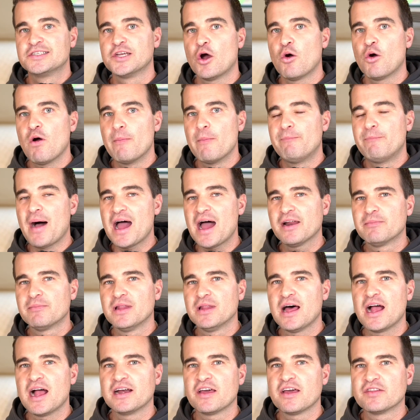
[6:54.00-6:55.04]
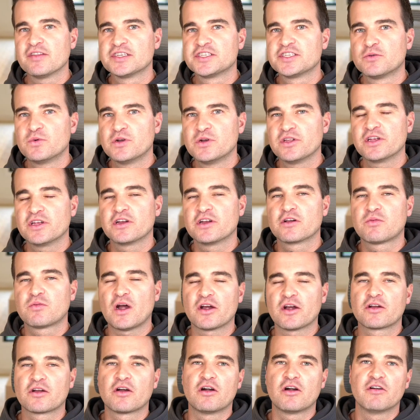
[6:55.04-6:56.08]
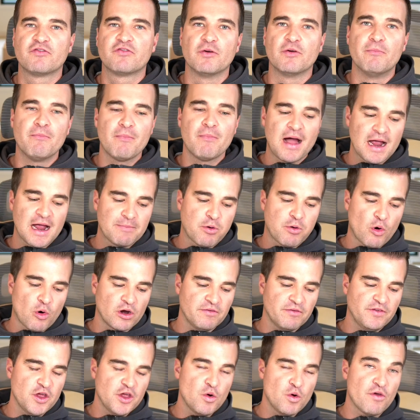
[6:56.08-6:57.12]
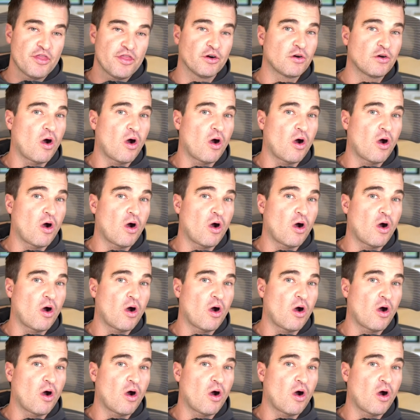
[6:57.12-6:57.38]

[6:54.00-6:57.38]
So bottom line on the Cerulean credit card, from my point of view,